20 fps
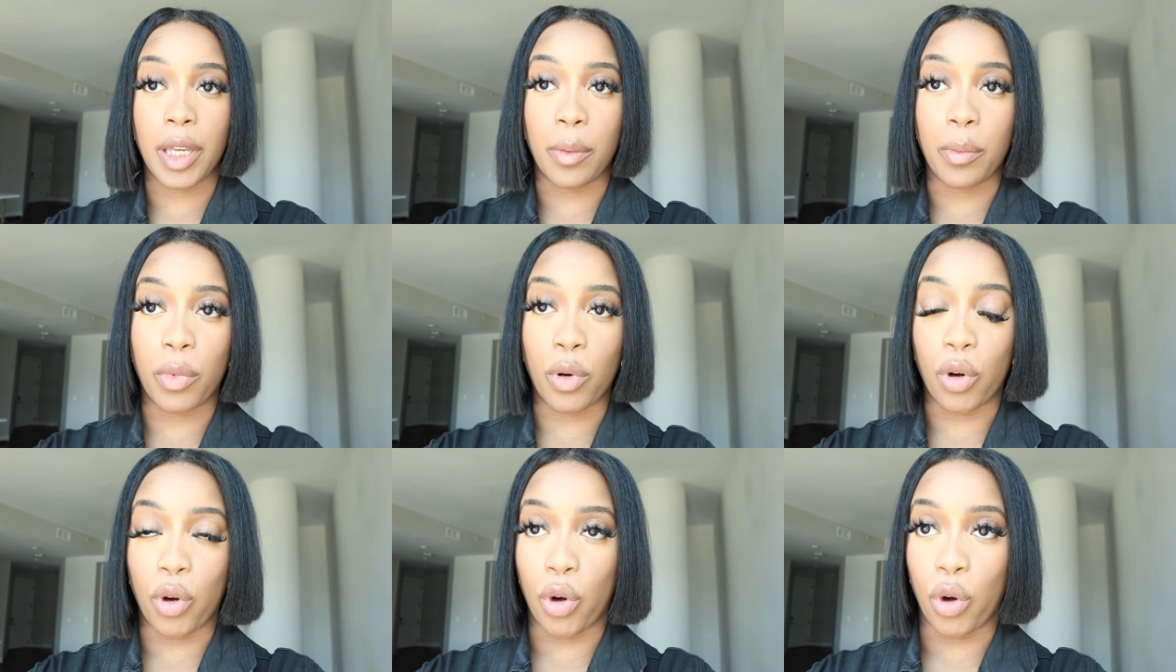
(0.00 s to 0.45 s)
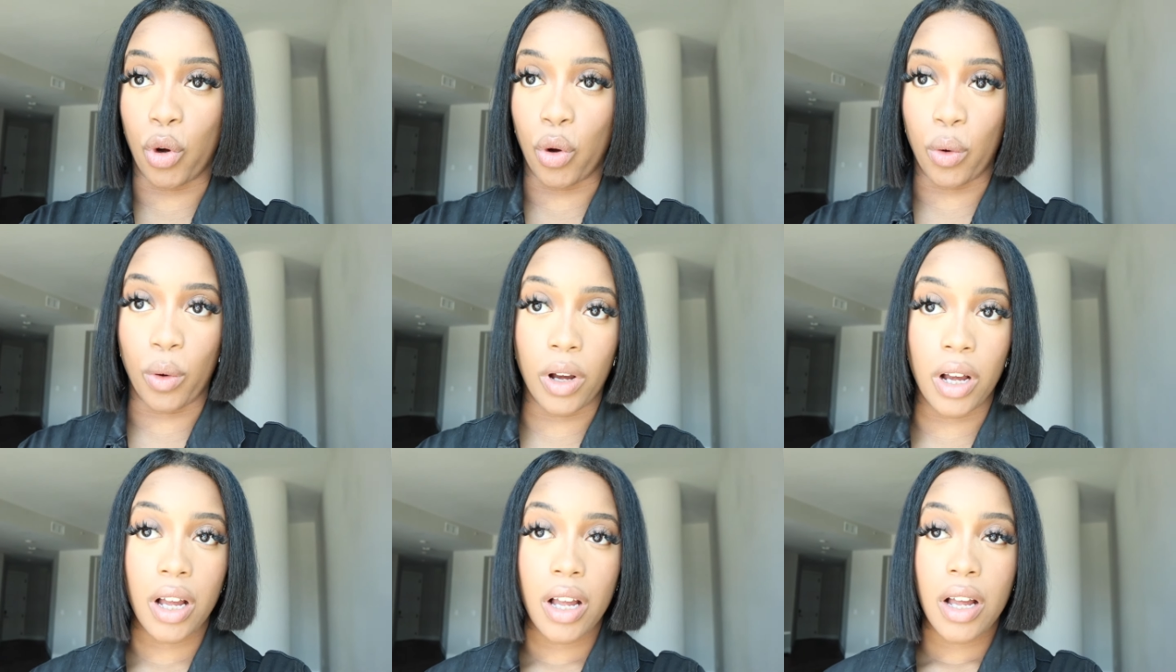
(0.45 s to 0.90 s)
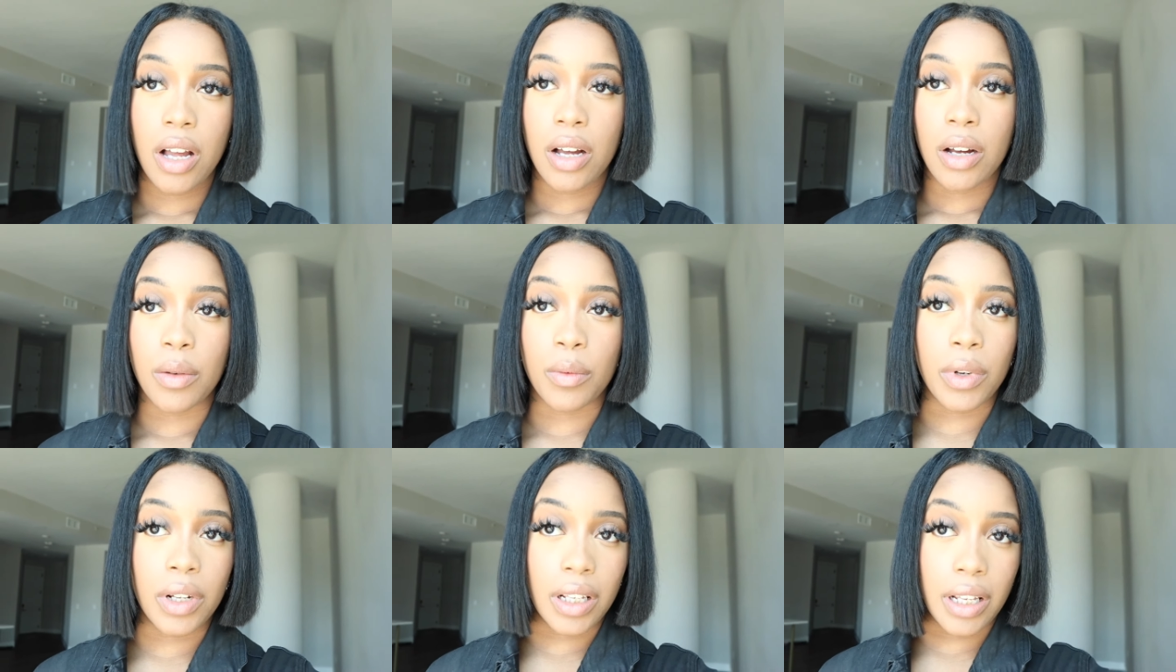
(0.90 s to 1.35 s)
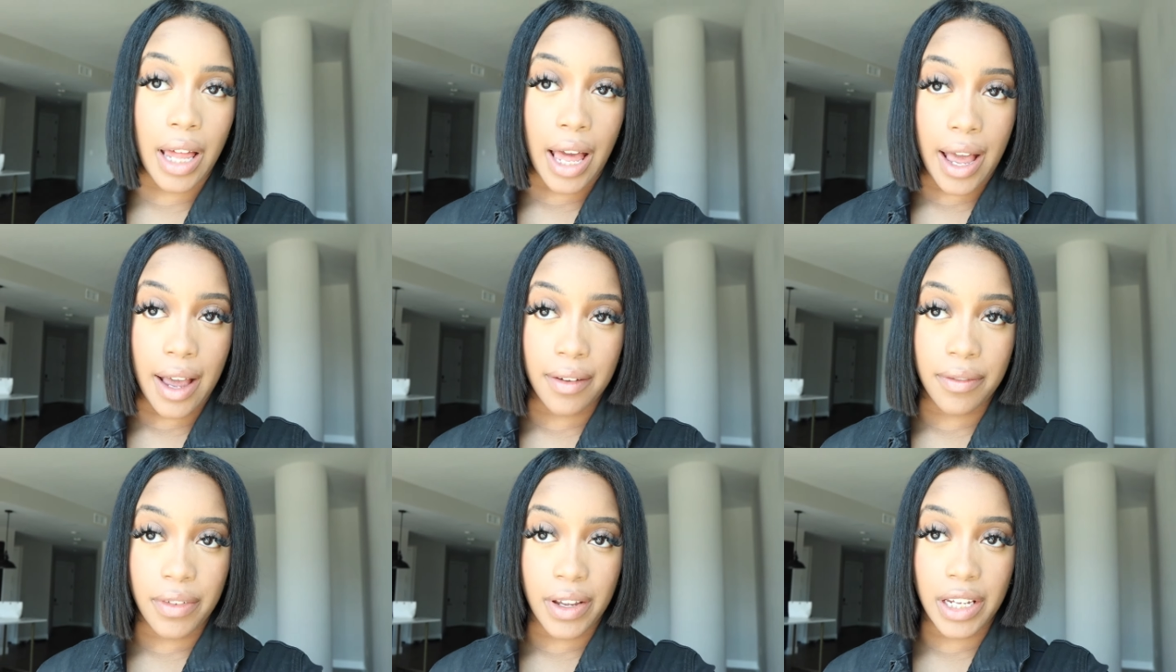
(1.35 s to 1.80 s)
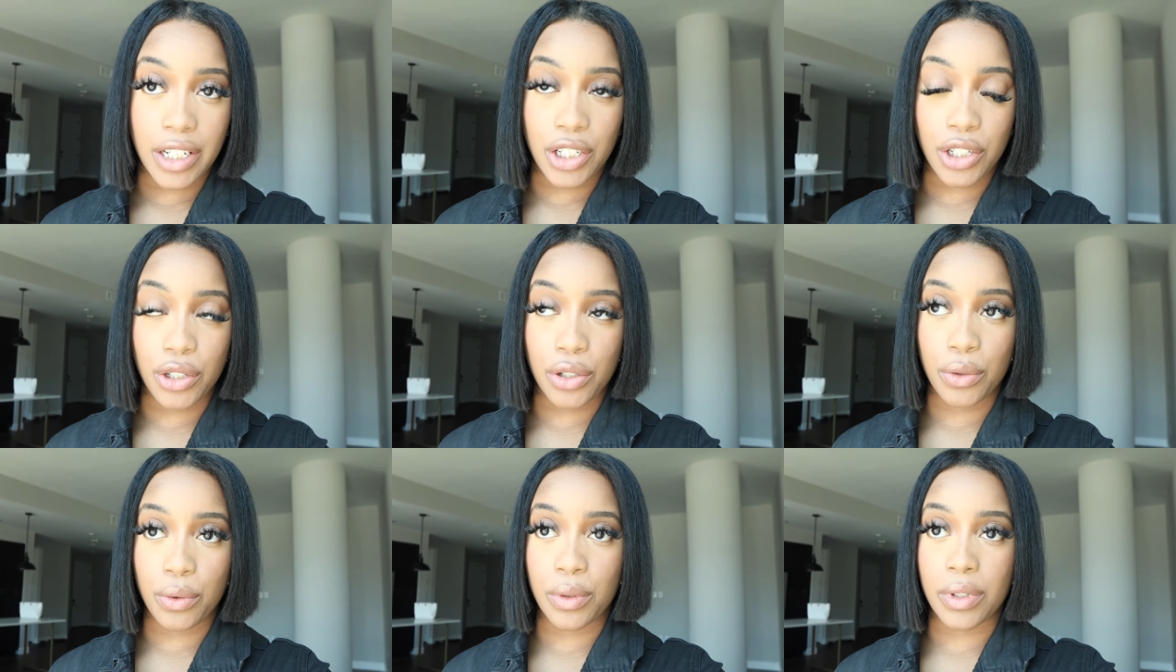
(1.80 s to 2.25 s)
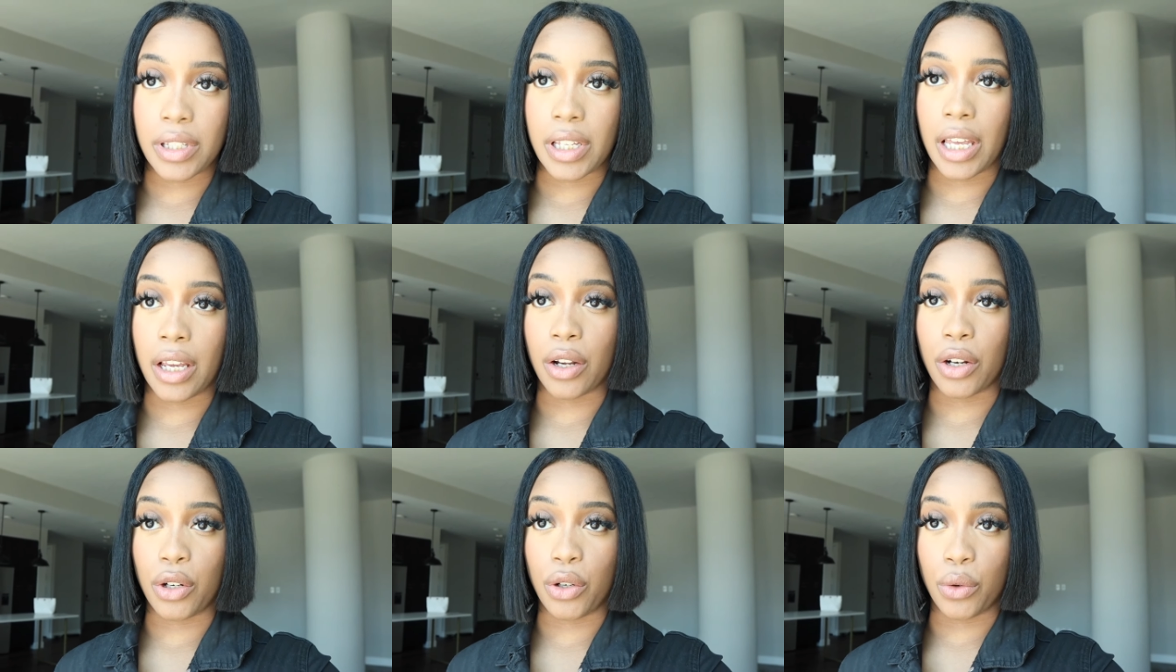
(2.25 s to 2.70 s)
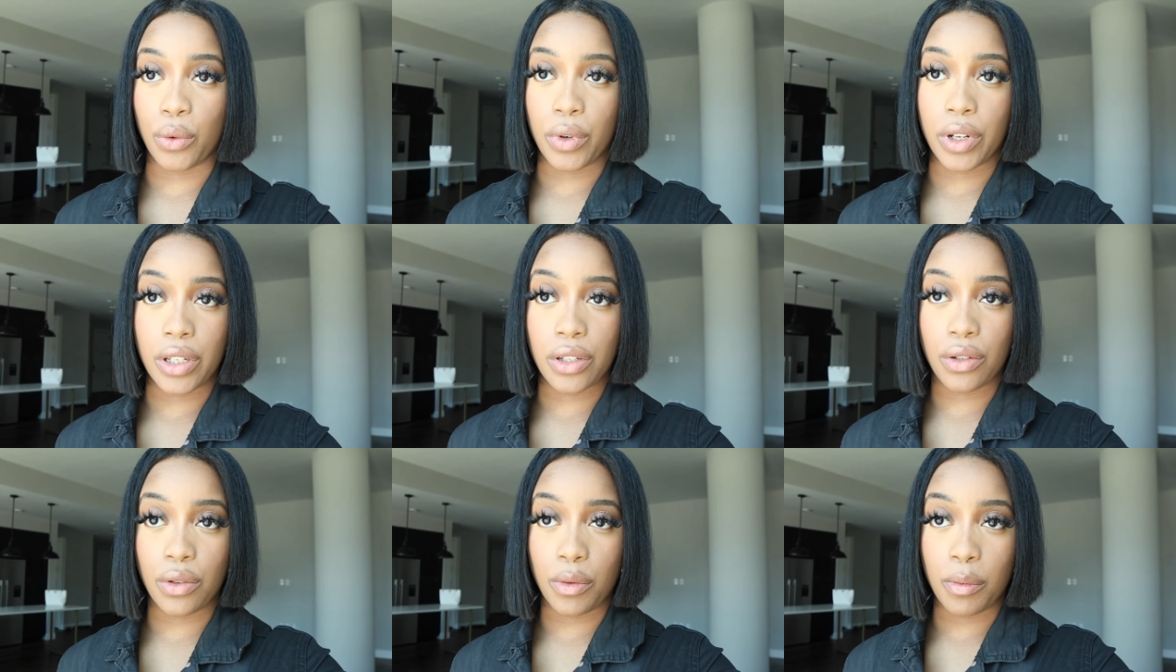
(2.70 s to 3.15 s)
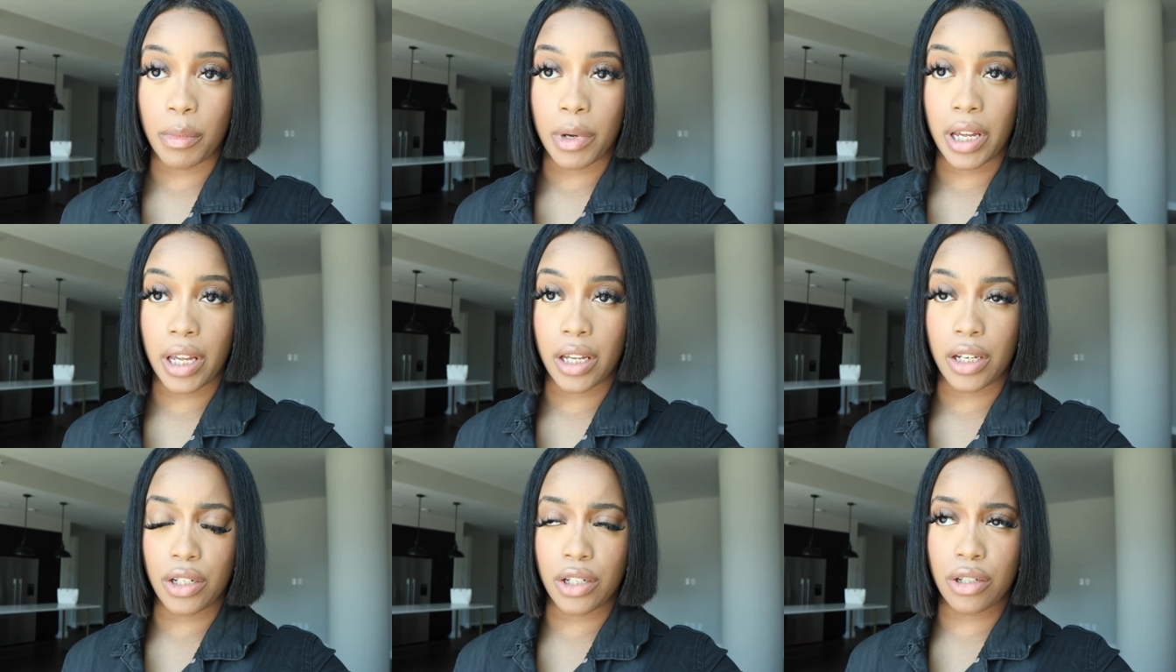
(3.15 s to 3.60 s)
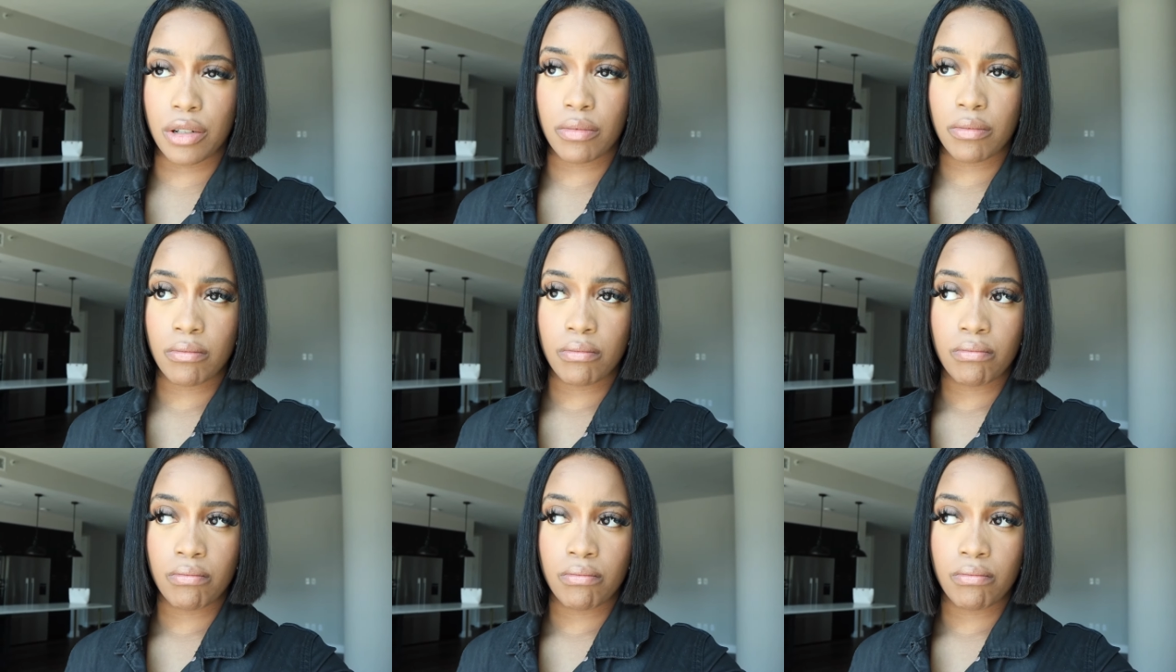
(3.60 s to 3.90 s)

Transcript: people will laugh at you, say you're doing too much.